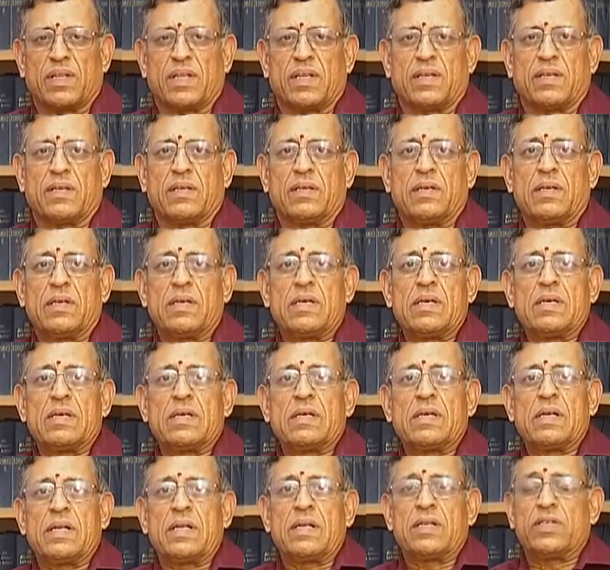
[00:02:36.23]
the
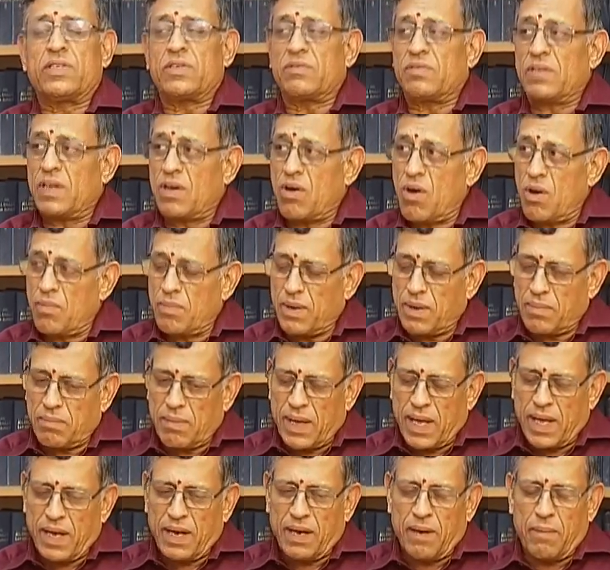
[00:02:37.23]
reach of the common
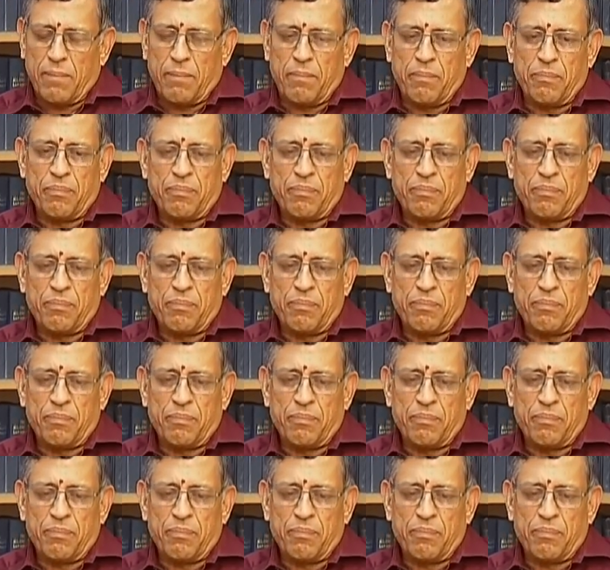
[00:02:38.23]
man.